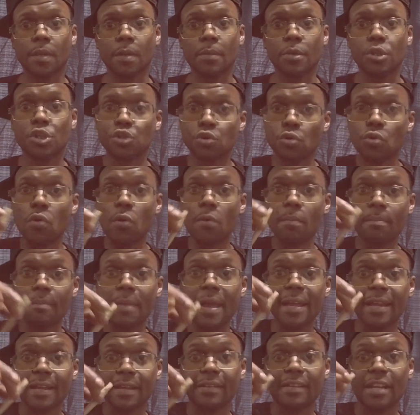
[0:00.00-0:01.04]
But you going to
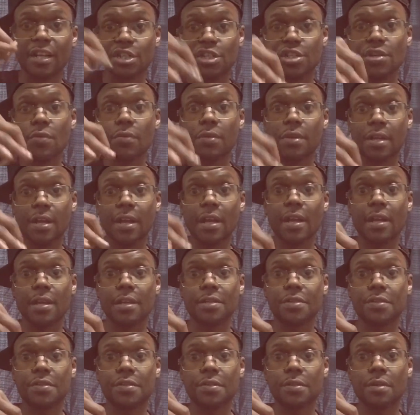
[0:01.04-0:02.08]
make it that your
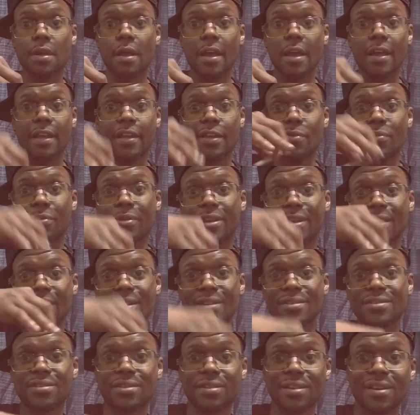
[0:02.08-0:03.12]
kids and your
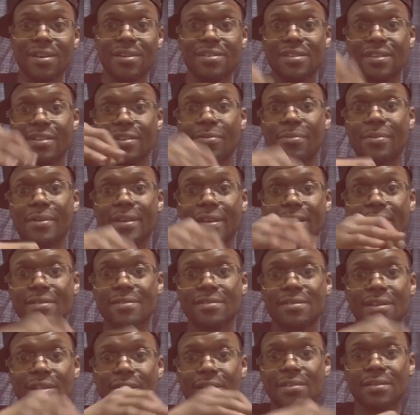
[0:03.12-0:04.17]
kids' kids and your
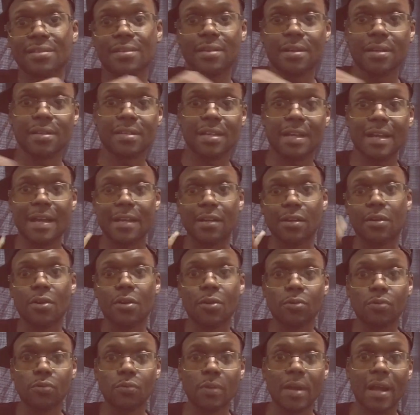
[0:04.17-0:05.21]
kids' kids' kids ain't got to
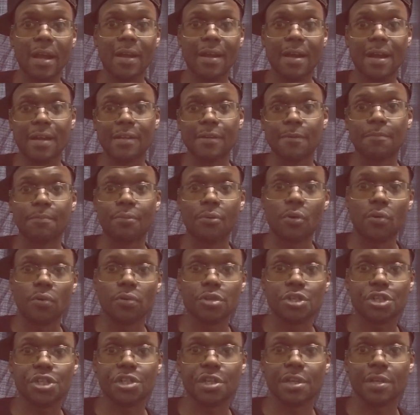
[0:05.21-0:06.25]
go through that kind of
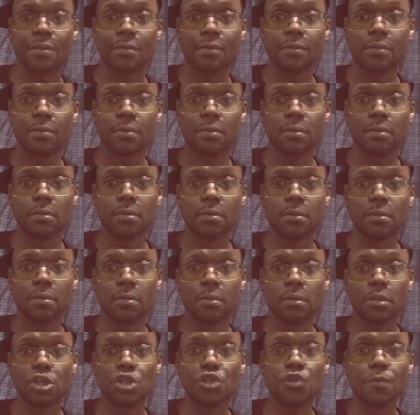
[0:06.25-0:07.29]
bullshit.
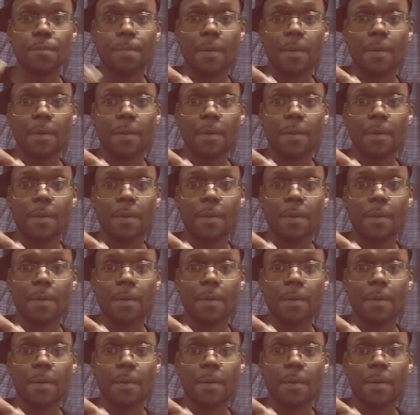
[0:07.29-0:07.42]
Because you